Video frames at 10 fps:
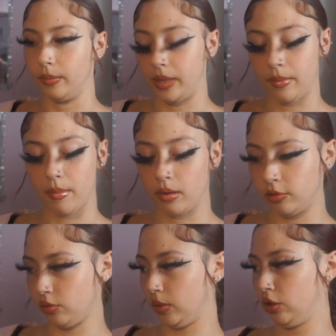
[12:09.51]
Me and my mom
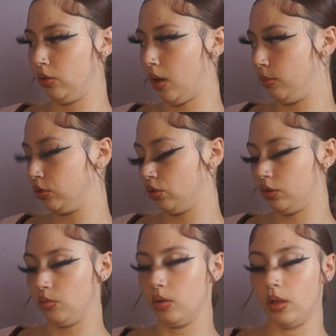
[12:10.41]
just went to a couple stores.
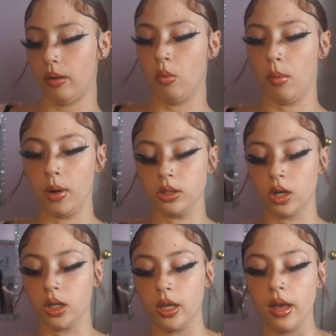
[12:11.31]
We went to like Walmart,
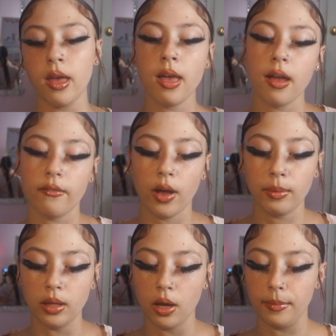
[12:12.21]
Target, probably a
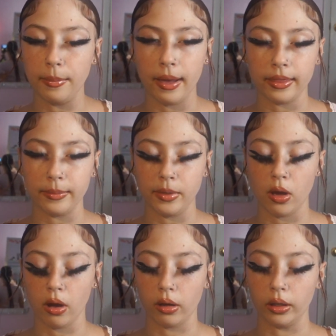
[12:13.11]
little Bed Bath &
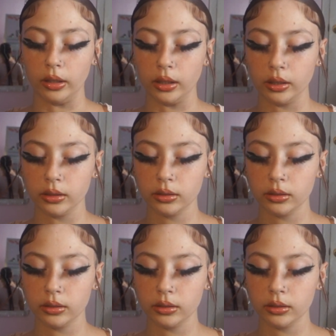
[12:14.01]
Beyond,